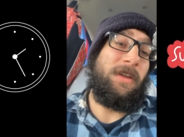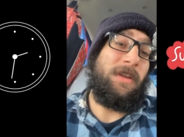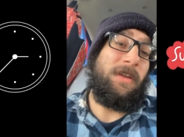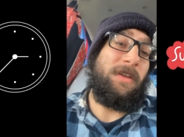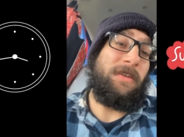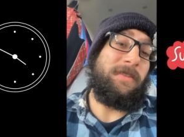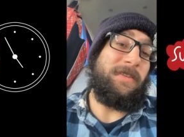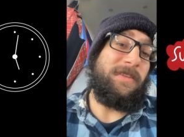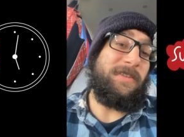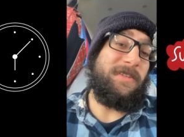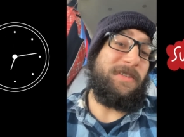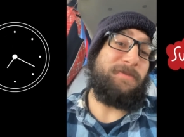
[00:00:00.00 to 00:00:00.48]

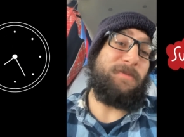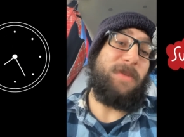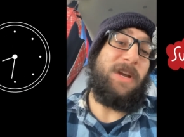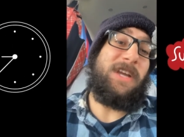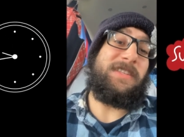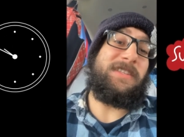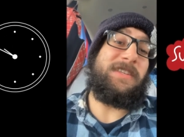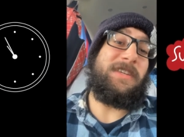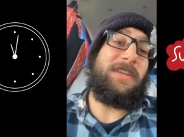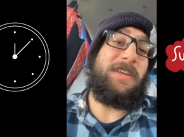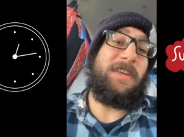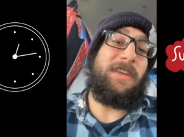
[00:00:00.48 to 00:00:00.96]
This is my
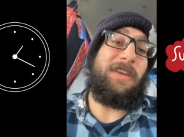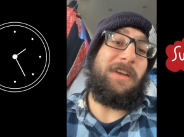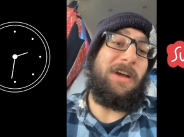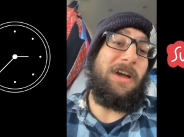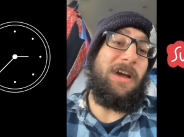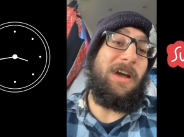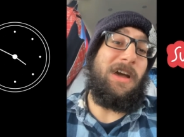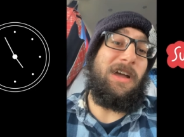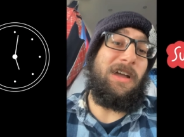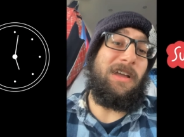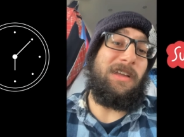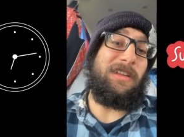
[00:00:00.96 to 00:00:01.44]
take
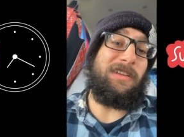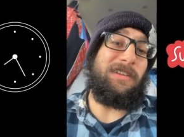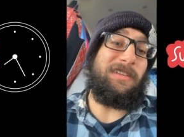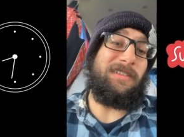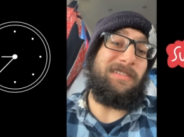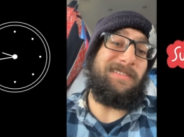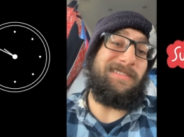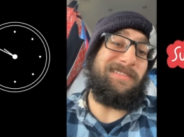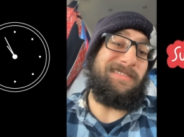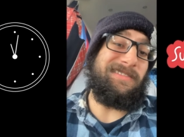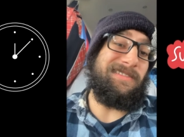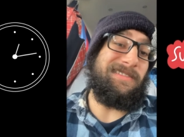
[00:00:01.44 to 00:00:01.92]
on,
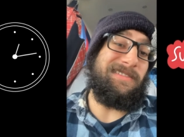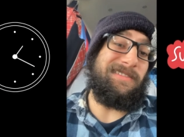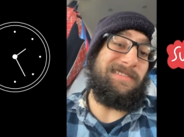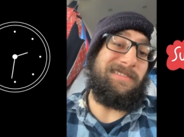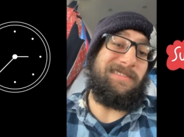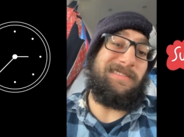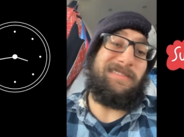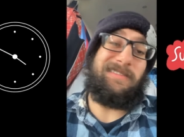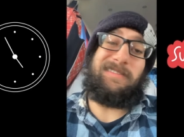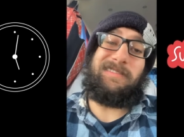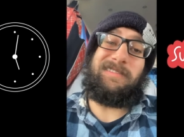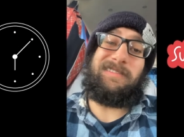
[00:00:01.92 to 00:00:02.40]

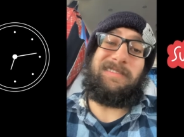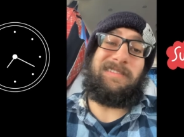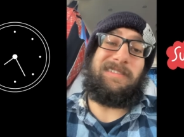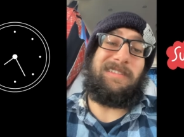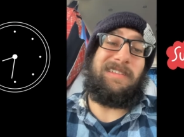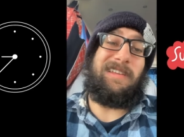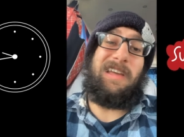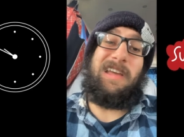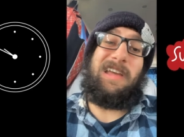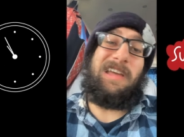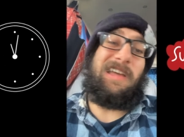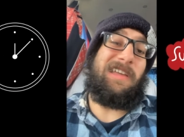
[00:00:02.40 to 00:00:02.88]

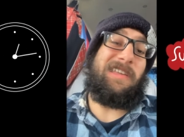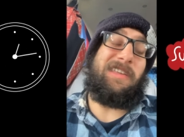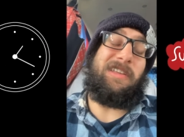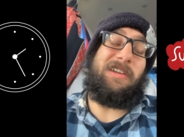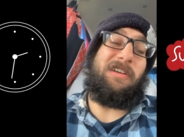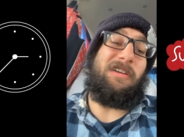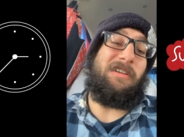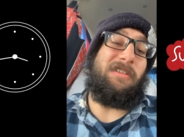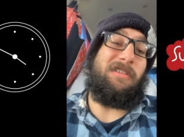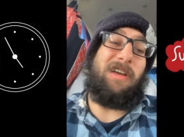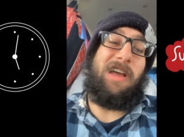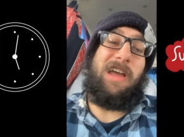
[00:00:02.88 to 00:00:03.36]

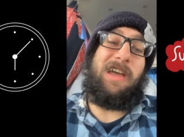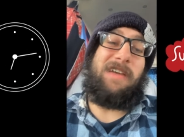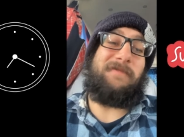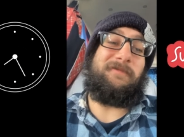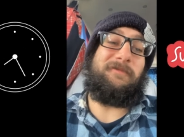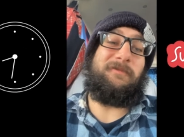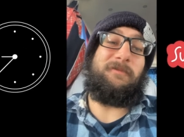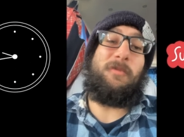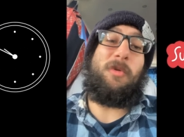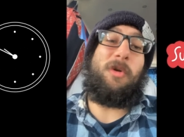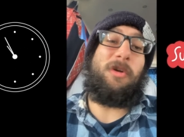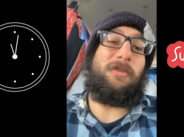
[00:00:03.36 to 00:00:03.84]

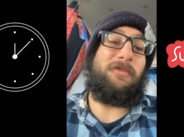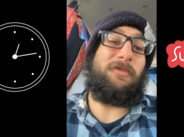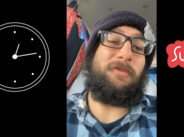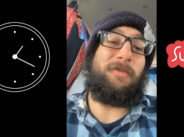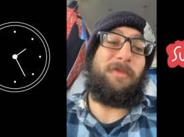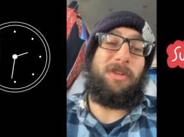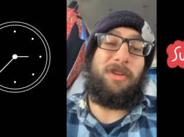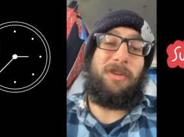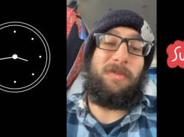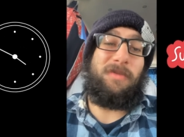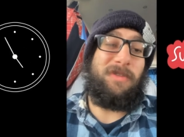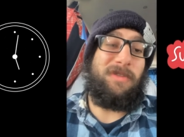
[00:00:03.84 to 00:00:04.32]
I'm more
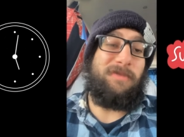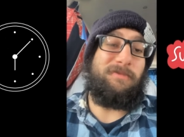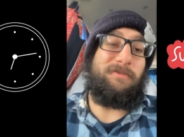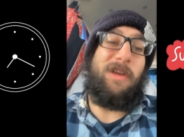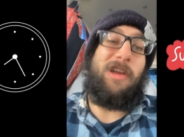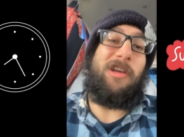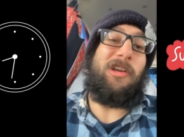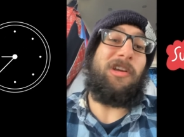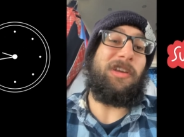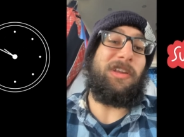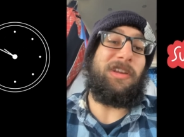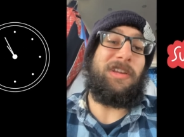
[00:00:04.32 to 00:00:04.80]
familiar with
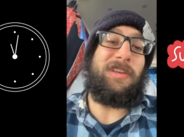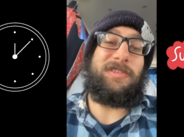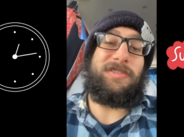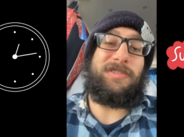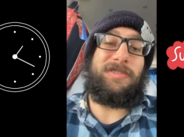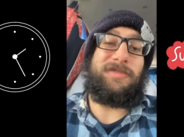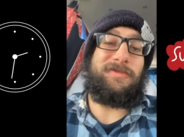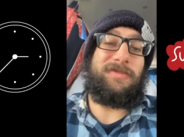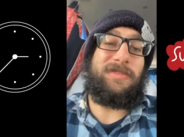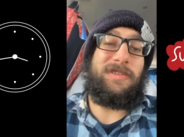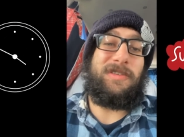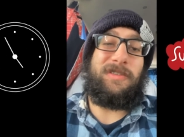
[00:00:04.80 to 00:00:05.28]
American
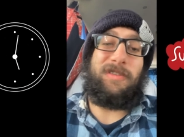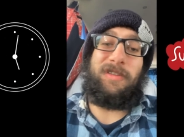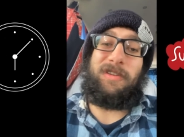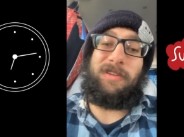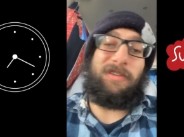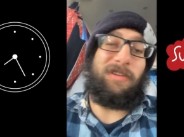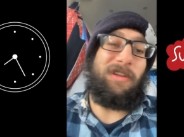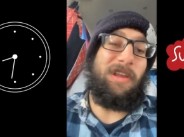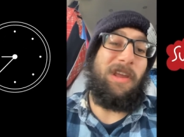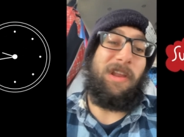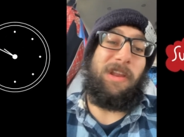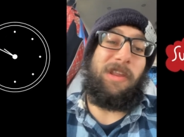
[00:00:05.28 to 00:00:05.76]
history
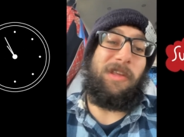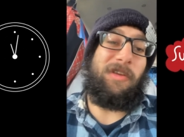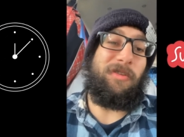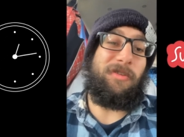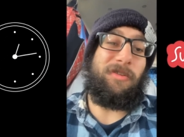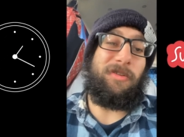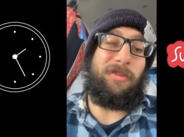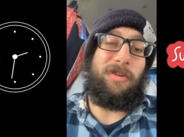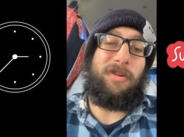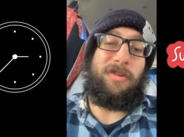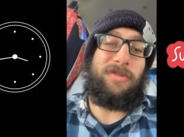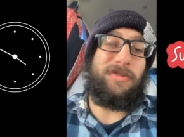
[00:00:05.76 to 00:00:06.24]
than any
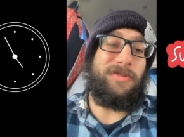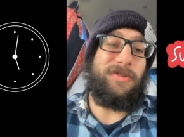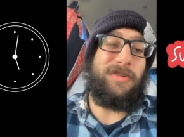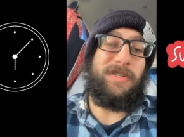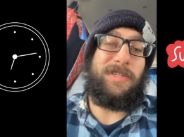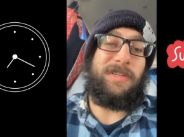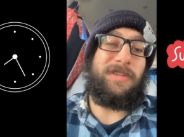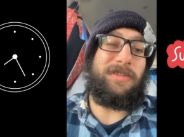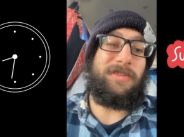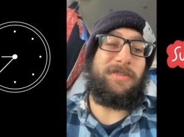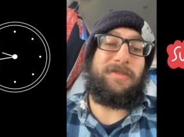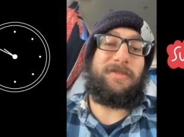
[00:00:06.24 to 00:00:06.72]
other
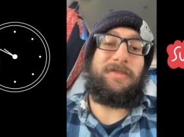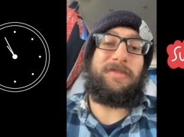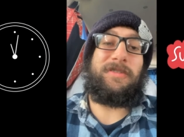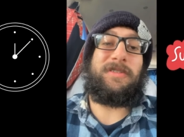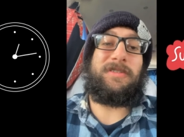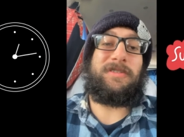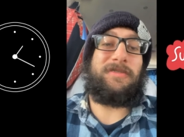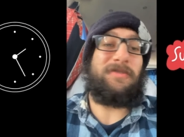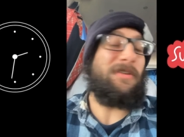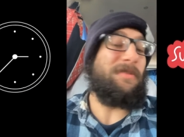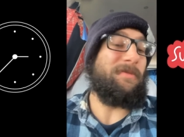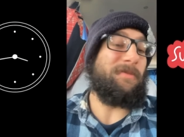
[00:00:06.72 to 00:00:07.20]
country's history,
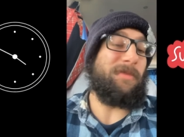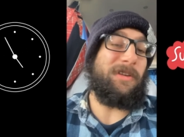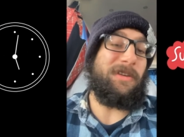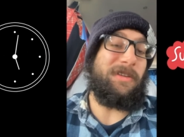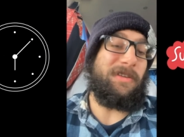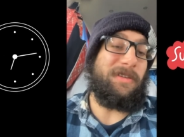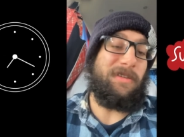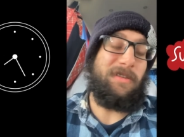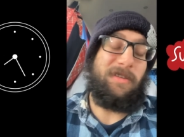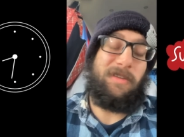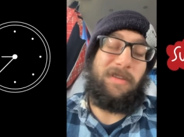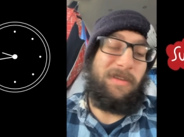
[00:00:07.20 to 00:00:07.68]
so I'm
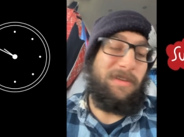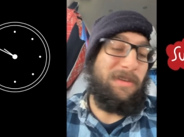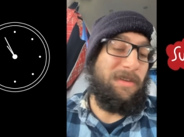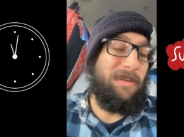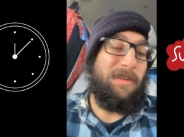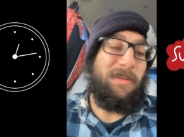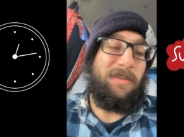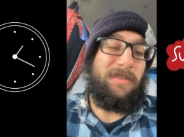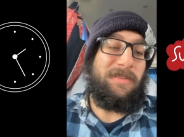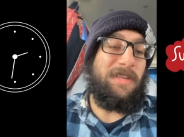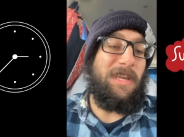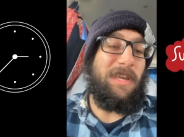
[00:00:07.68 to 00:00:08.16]
going to
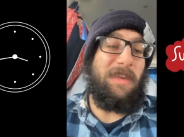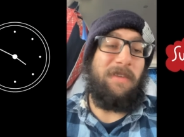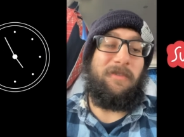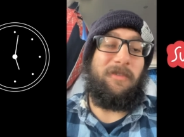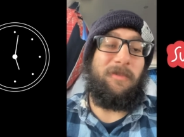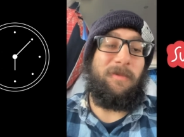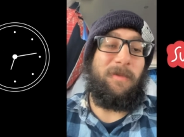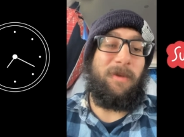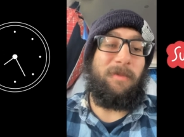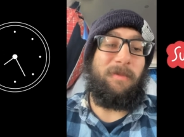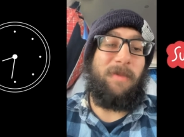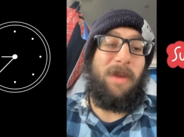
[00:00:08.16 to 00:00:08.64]
take it
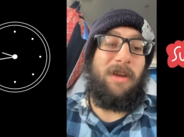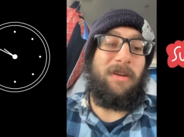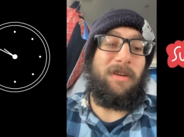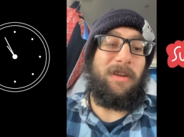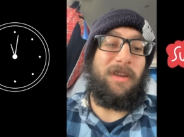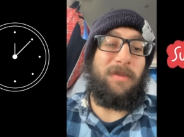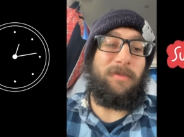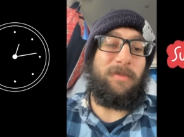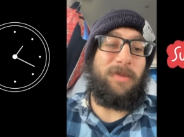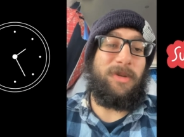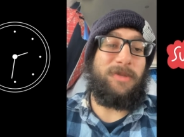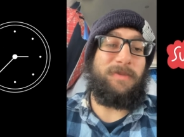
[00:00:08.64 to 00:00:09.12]
from an
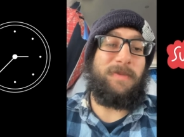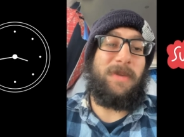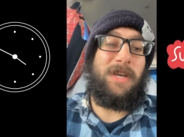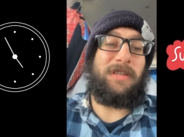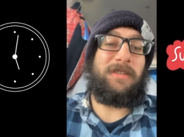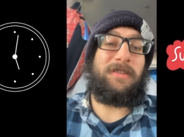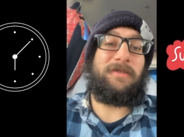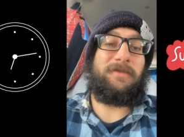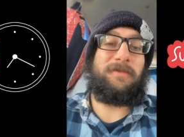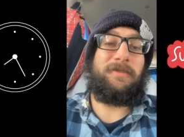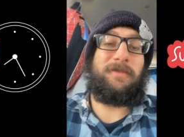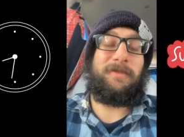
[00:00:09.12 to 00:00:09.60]
American
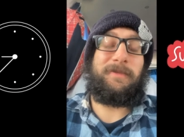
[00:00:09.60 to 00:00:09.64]
perspective.